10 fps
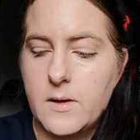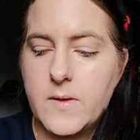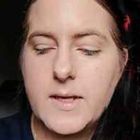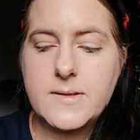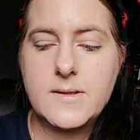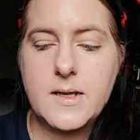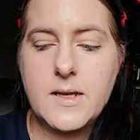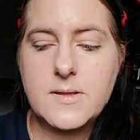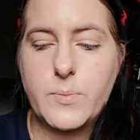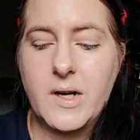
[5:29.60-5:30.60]
This
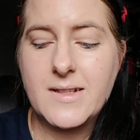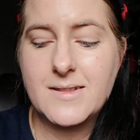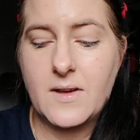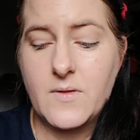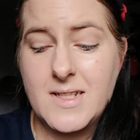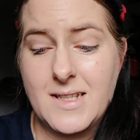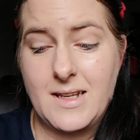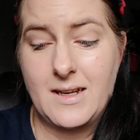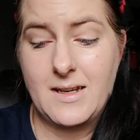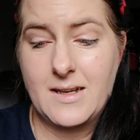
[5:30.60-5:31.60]
is by
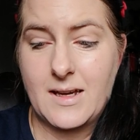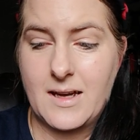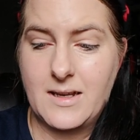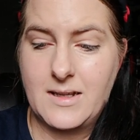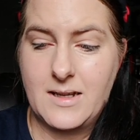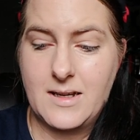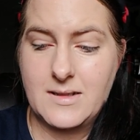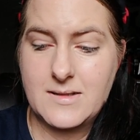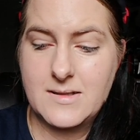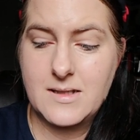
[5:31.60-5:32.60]
17 and
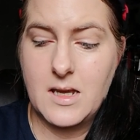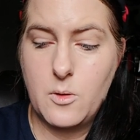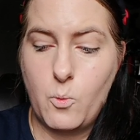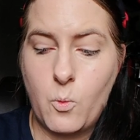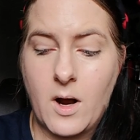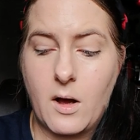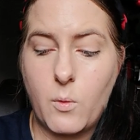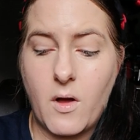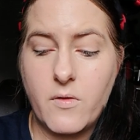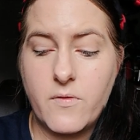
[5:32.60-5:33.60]
it's Skin Well